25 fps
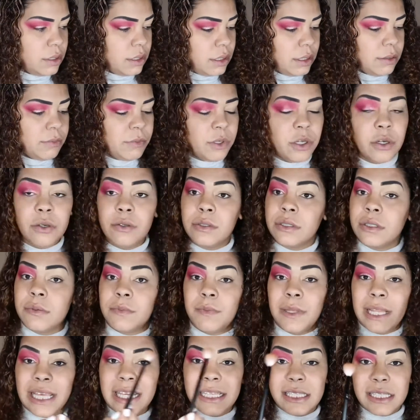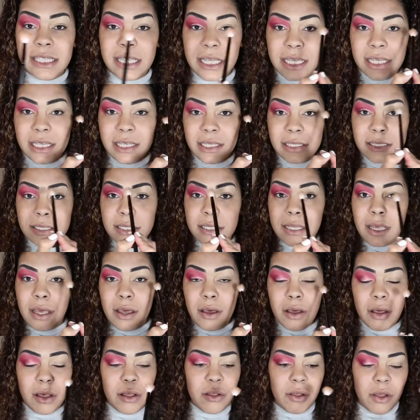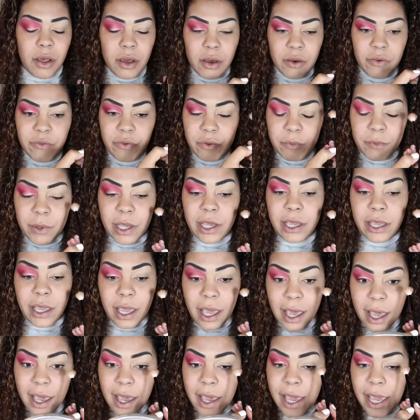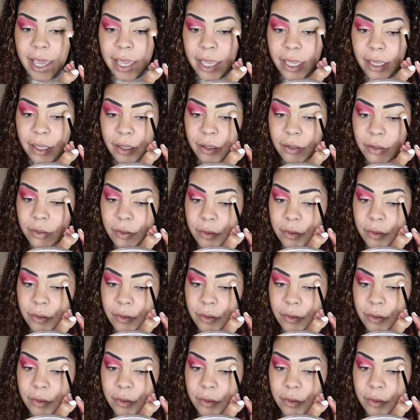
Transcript: and I'm going to place this all over my eye.